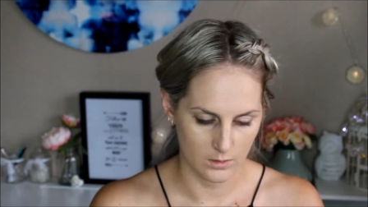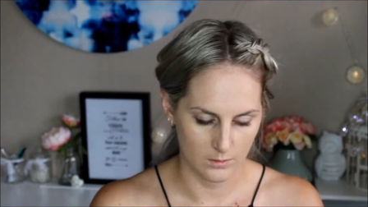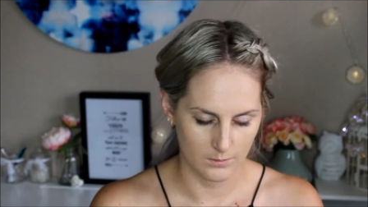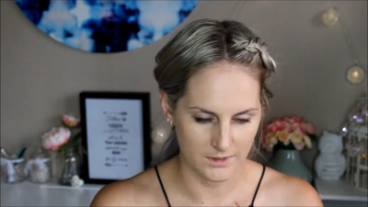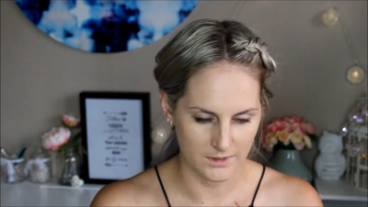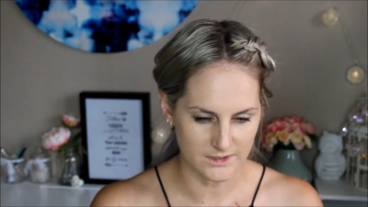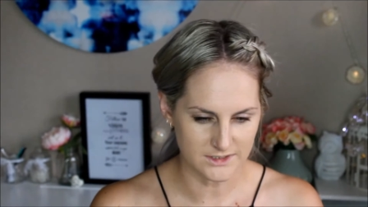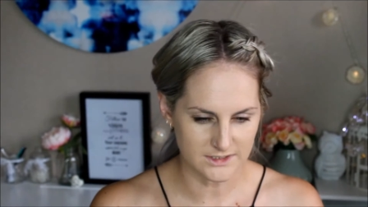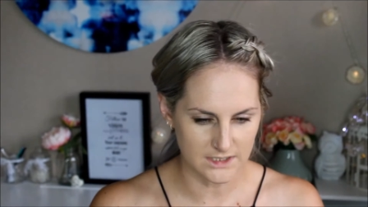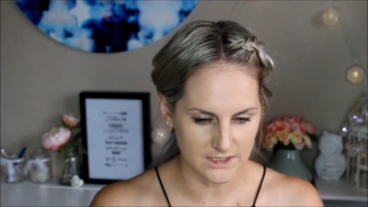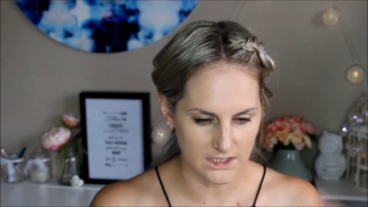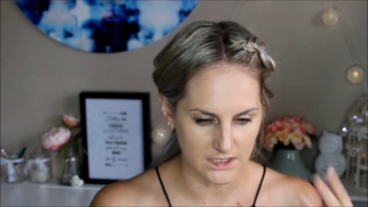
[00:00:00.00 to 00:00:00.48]

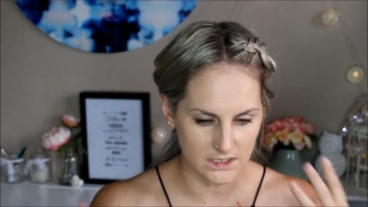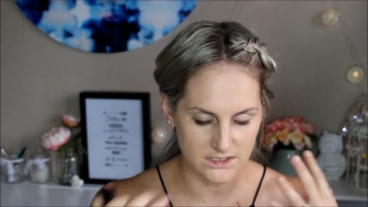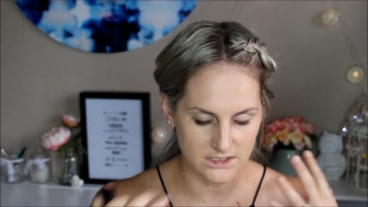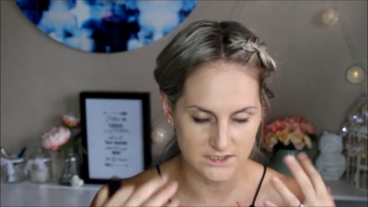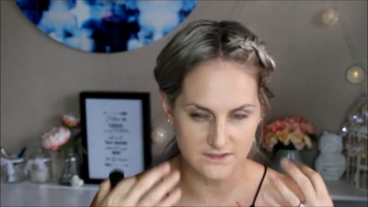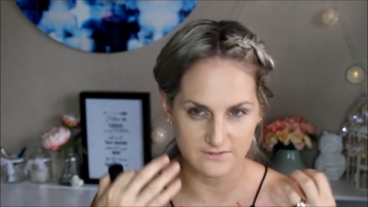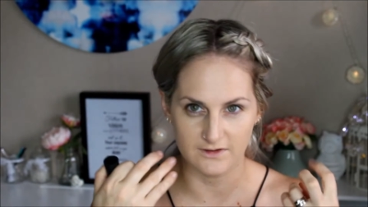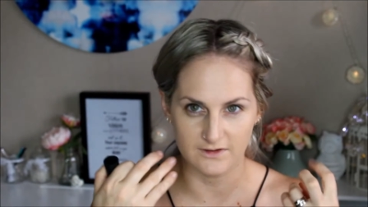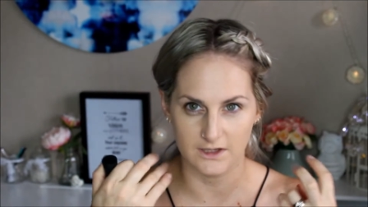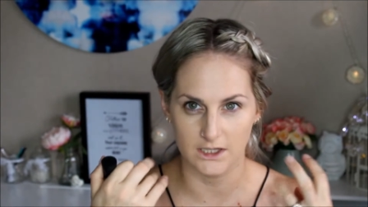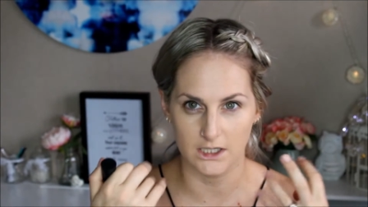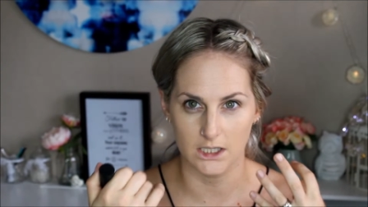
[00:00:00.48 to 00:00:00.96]
My skin
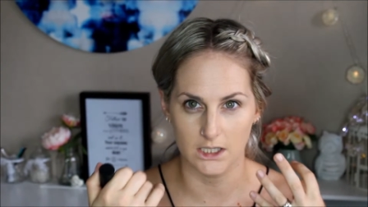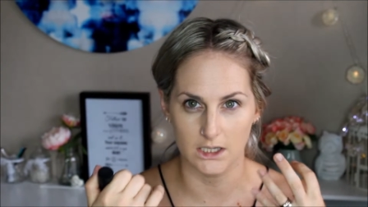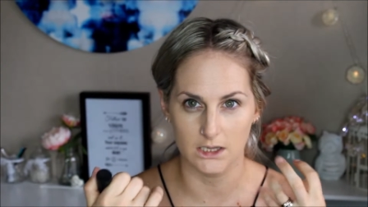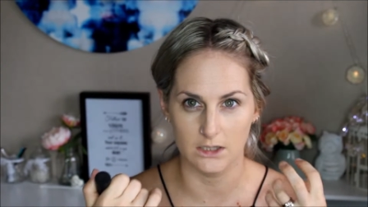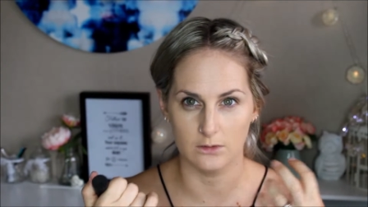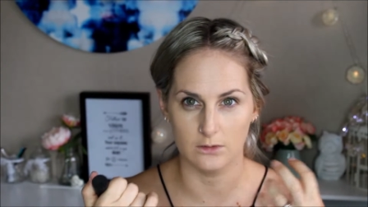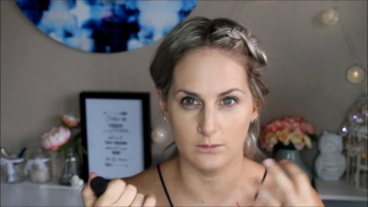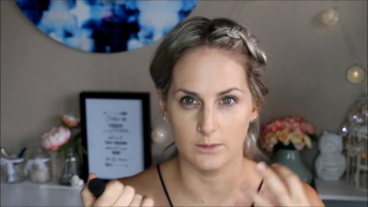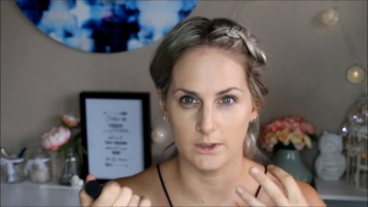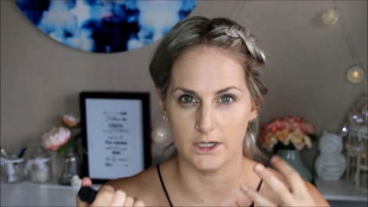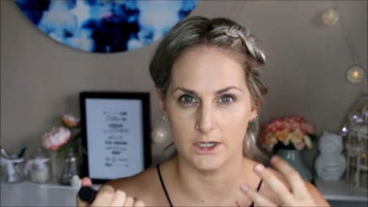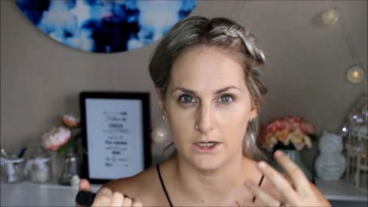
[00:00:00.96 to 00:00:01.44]
is feeling a
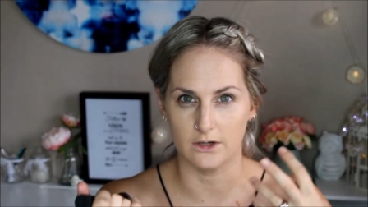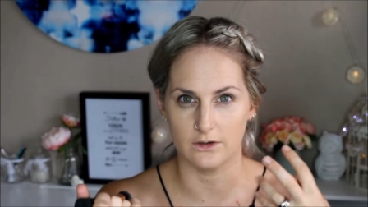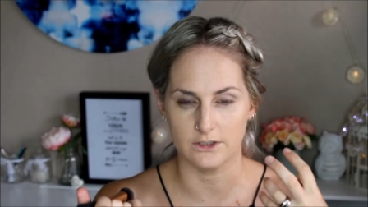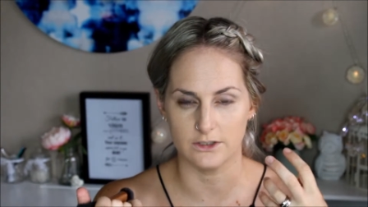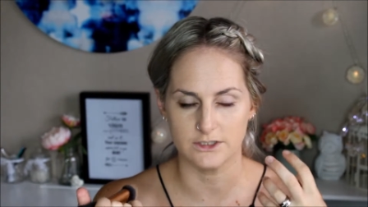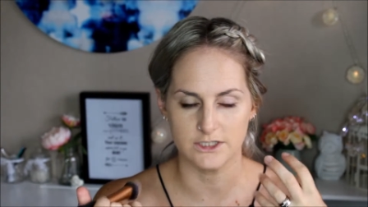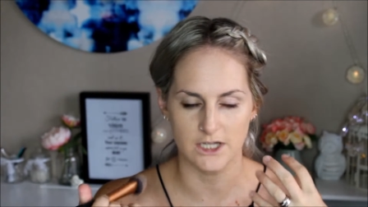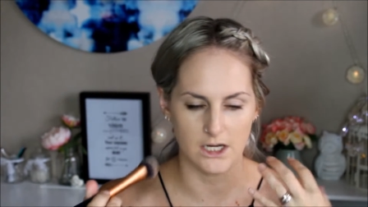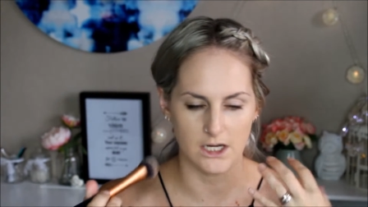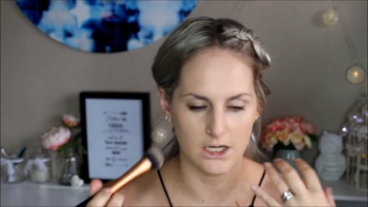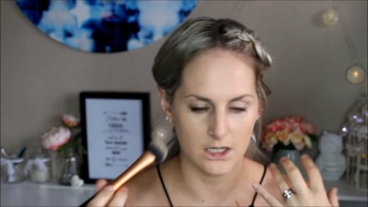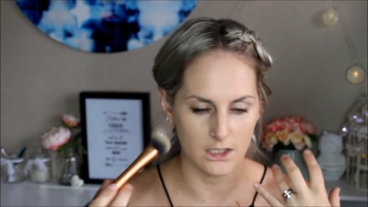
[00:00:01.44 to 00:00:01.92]
little bit
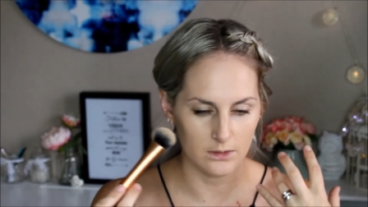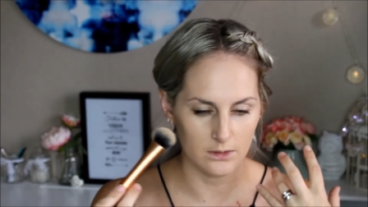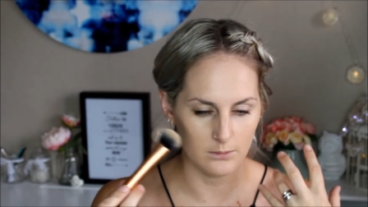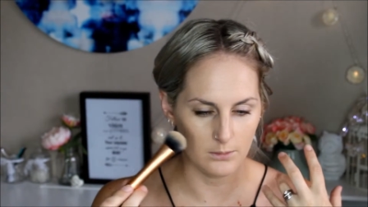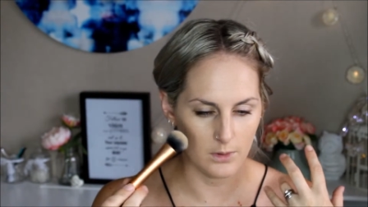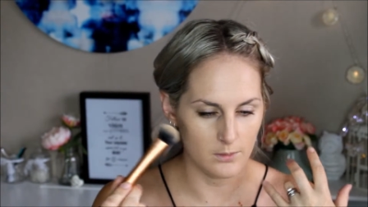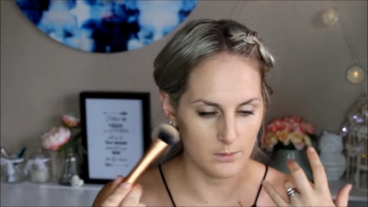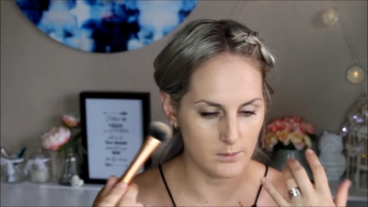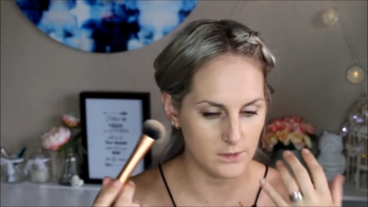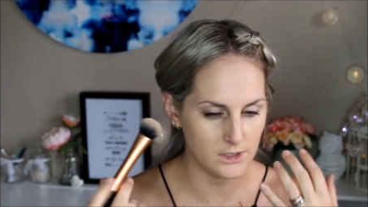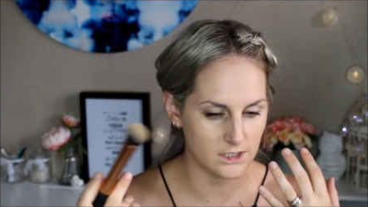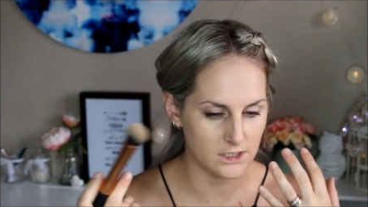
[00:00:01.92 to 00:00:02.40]
irritated at the
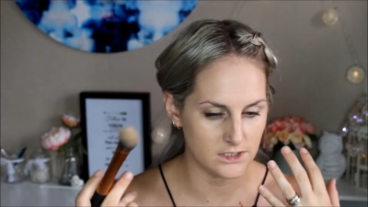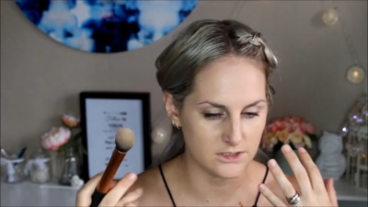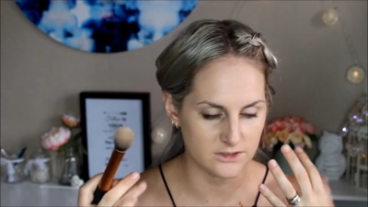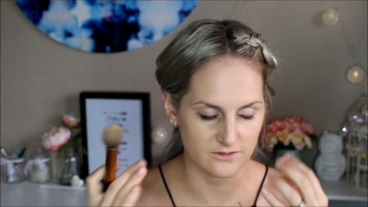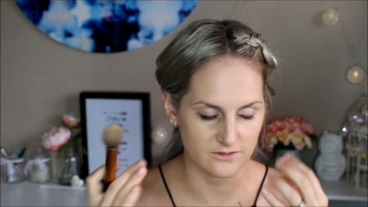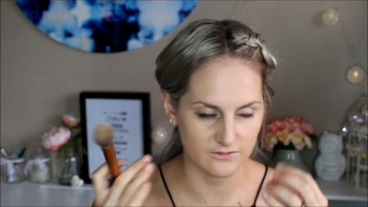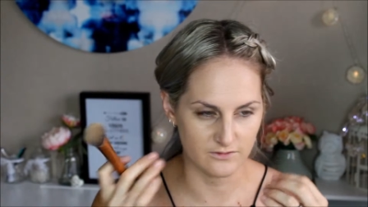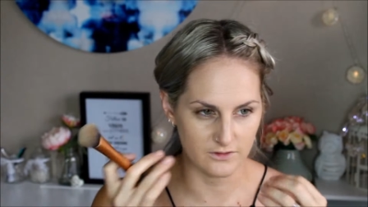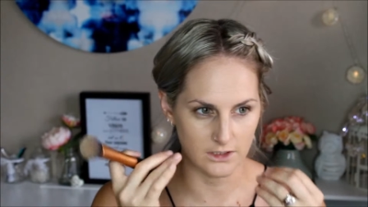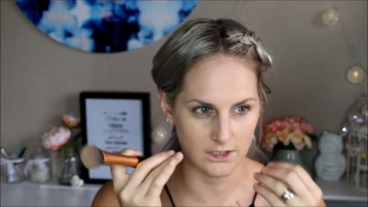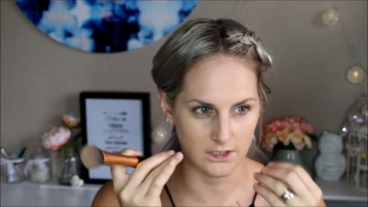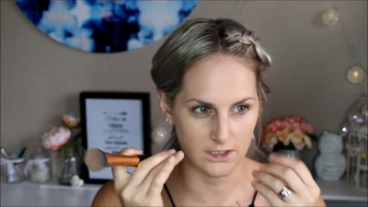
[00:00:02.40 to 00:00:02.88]
moment. It's
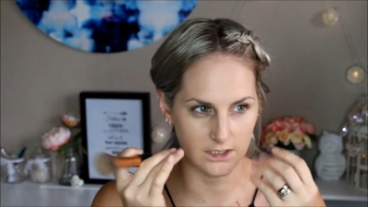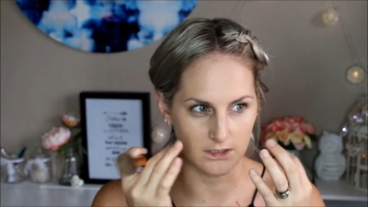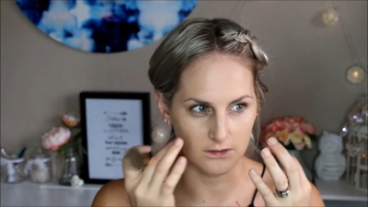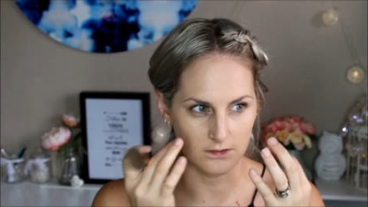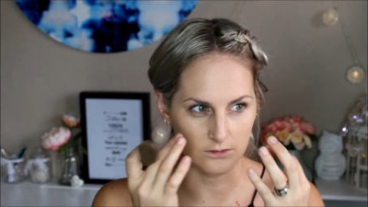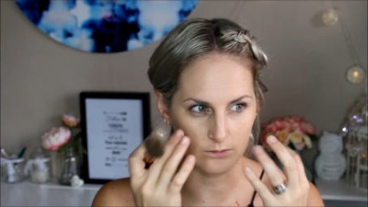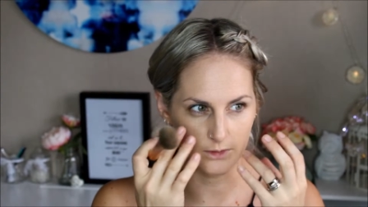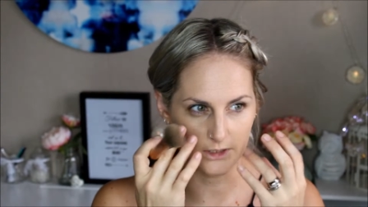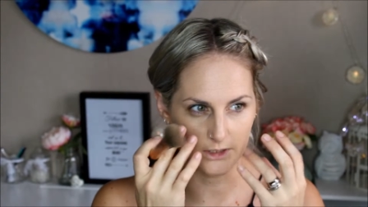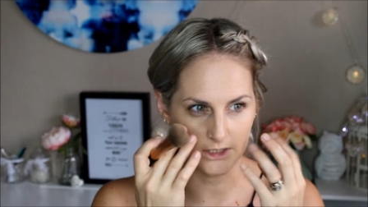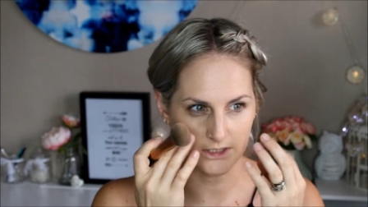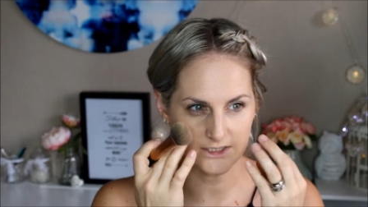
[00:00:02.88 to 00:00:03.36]
feeling a
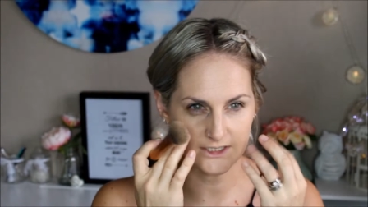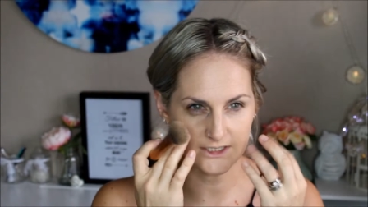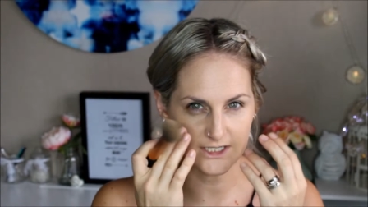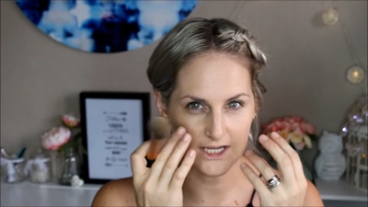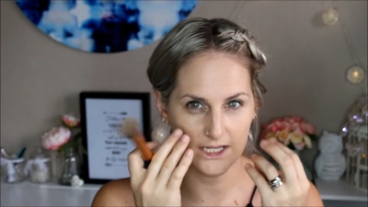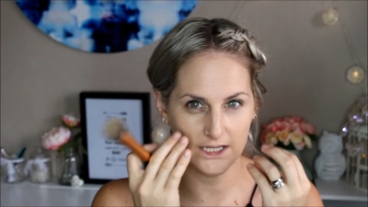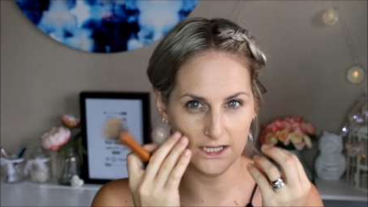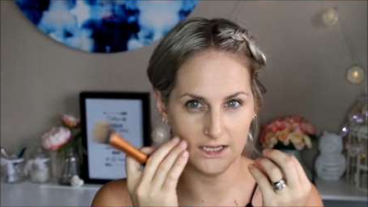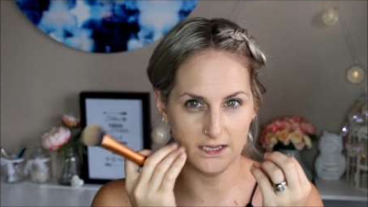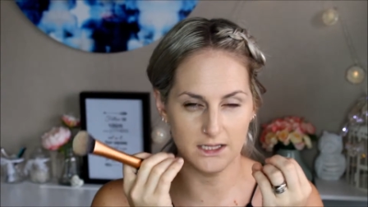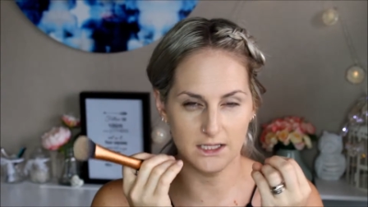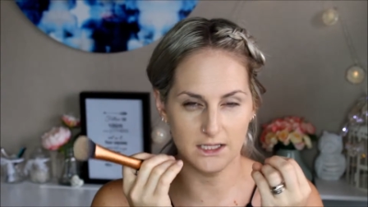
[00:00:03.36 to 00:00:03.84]
little bit
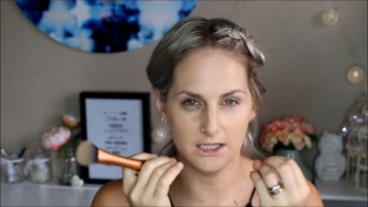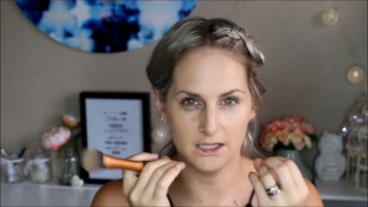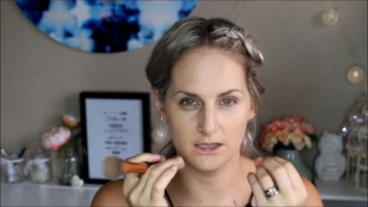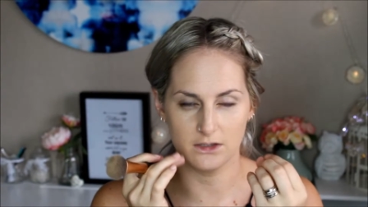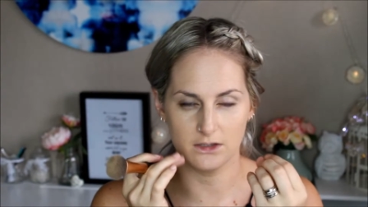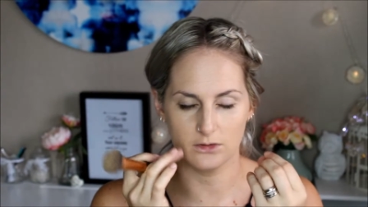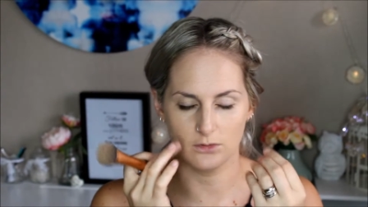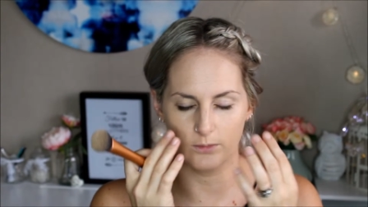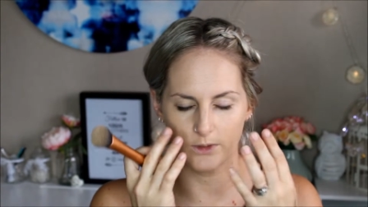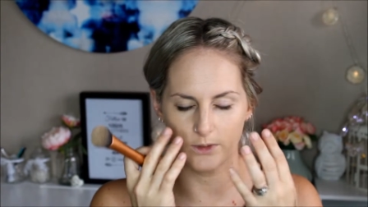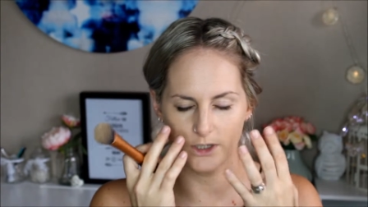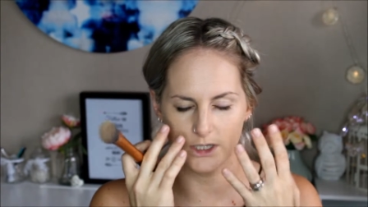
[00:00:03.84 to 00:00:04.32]
tingly, a
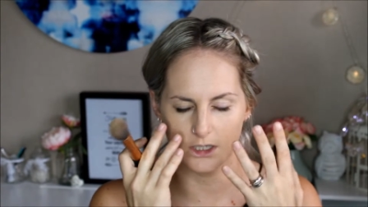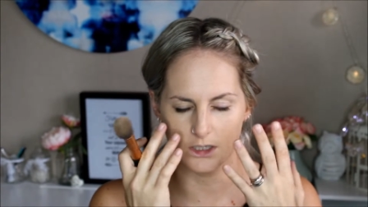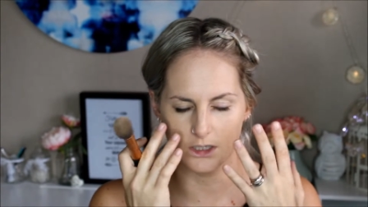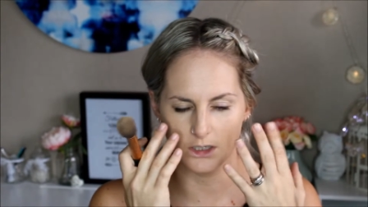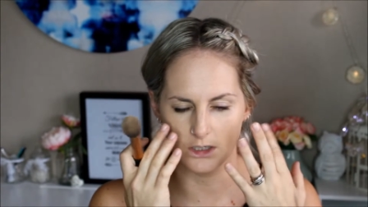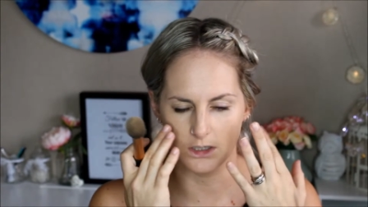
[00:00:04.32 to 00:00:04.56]
little bit,